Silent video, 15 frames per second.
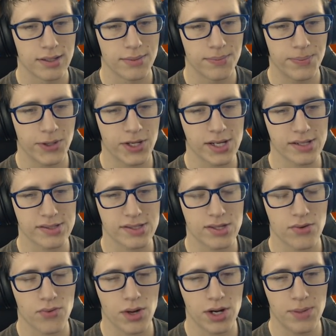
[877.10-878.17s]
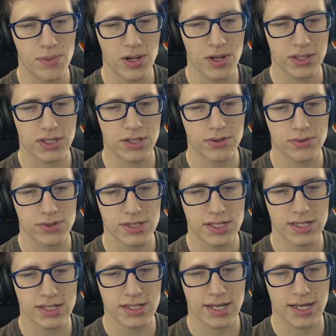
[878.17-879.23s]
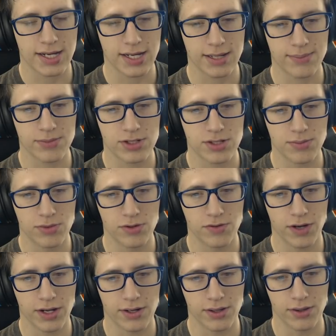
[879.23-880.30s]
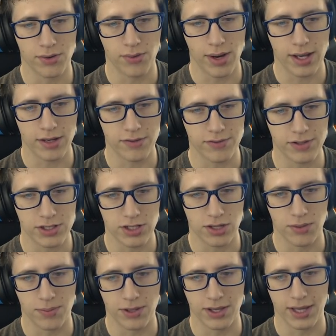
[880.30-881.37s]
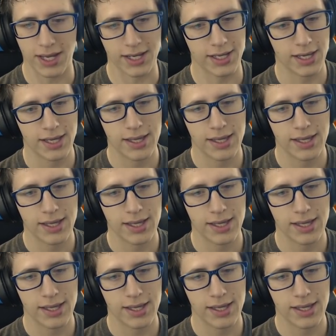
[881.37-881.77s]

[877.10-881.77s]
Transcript: Because the water molecules need time to move out of the way of each other, but like,